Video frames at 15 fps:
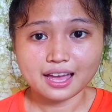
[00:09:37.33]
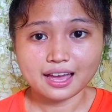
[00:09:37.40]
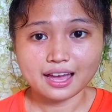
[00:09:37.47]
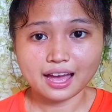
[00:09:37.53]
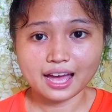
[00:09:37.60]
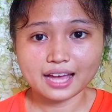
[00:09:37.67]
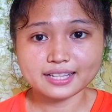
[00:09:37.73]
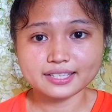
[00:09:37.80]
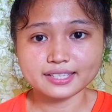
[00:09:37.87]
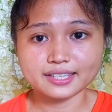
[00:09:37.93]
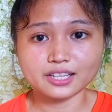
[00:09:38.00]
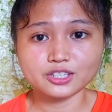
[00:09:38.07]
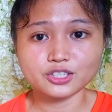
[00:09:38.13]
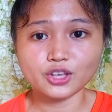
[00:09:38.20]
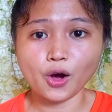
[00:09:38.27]
And
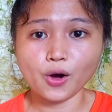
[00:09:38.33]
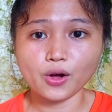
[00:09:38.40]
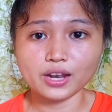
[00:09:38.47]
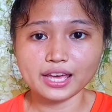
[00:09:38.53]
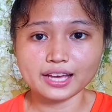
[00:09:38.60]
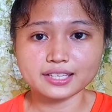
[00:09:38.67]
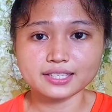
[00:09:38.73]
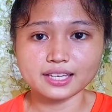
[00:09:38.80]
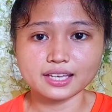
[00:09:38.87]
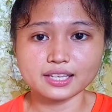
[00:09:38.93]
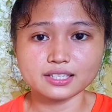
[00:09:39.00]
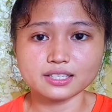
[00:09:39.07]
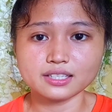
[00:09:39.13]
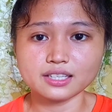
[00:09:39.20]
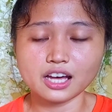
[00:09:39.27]
since Olex
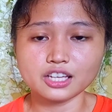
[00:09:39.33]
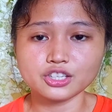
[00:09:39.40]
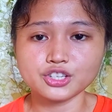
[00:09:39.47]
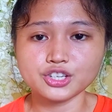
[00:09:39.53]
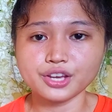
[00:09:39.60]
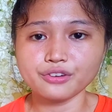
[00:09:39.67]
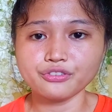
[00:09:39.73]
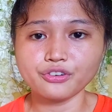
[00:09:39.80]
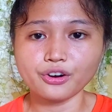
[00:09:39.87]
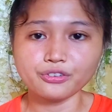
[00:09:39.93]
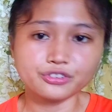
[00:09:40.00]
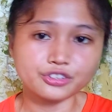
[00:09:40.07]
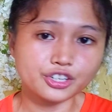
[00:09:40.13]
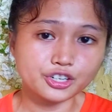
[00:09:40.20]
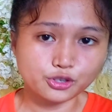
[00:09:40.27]
is the chief
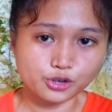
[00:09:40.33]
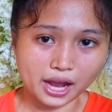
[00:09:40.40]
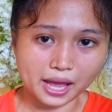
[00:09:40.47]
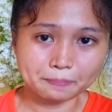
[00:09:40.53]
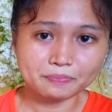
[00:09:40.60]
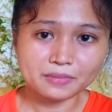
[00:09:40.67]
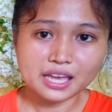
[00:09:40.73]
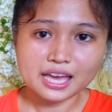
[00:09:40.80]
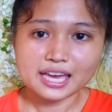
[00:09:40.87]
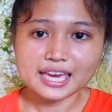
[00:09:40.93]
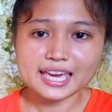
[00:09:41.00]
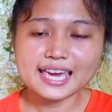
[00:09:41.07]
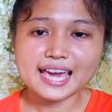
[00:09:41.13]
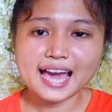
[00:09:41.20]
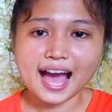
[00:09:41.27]
of their tribe,
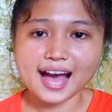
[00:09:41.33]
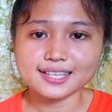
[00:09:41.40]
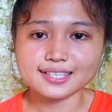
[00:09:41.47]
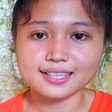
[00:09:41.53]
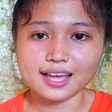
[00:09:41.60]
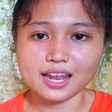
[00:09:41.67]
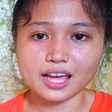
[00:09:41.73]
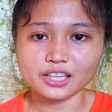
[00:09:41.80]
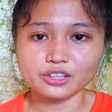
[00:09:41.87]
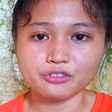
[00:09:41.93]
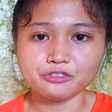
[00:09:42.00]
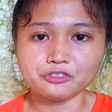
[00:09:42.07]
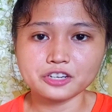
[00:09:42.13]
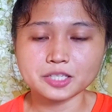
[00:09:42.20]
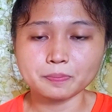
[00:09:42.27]
he has a lot
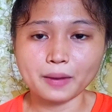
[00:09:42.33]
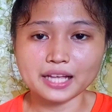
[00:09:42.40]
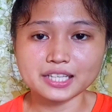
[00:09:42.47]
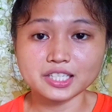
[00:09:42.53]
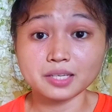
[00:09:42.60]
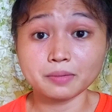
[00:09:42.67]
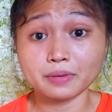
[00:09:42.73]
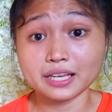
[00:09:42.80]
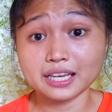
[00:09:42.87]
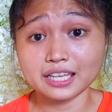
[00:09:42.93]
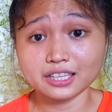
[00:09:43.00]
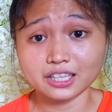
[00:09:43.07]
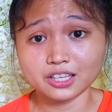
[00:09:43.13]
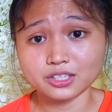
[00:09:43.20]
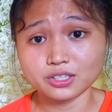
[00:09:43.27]
of
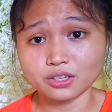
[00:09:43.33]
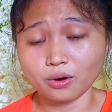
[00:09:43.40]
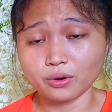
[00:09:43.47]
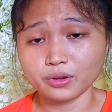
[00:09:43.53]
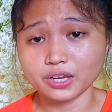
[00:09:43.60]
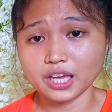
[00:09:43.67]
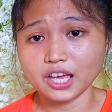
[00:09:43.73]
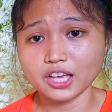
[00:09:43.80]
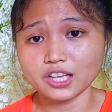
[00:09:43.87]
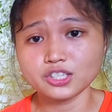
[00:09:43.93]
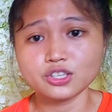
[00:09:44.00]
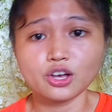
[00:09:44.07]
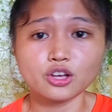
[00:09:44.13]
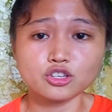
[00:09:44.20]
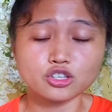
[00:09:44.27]
responsibilities on
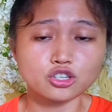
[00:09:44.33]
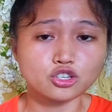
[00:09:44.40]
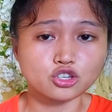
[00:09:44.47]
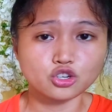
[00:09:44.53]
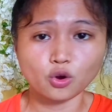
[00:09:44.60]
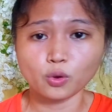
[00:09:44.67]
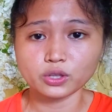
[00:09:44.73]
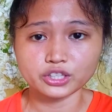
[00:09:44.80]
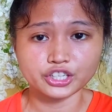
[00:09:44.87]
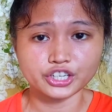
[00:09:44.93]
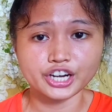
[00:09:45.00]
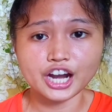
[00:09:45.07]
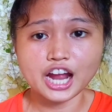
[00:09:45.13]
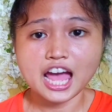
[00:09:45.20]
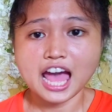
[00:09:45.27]
his
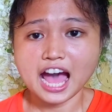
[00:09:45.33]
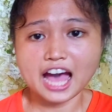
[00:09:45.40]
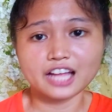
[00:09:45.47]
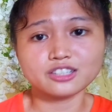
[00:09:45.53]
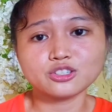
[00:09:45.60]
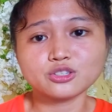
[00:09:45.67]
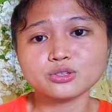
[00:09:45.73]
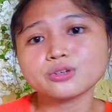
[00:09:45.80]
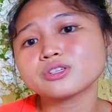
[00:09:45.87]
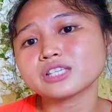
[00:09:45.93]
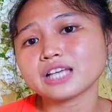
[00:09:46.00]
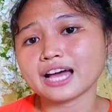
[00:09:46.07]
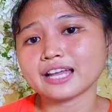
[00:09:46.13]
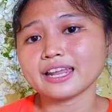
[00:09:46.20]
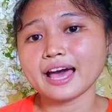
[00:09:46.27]
shoulder, and
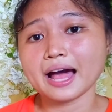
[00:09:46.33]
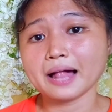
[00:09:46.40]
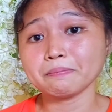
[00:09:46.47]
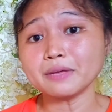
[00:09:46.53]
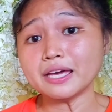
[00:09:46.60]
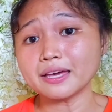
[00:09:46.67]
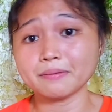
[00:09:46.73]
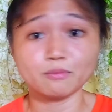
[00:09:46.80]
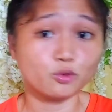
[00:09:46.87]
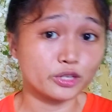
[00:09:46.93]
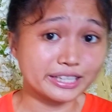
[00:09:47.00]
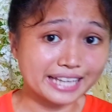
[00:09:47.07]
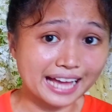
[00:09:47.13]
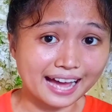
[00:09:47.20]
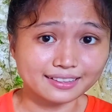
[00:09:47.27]
Susan helped him
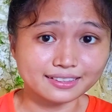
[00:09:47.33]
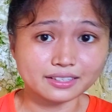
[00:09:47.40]
with that.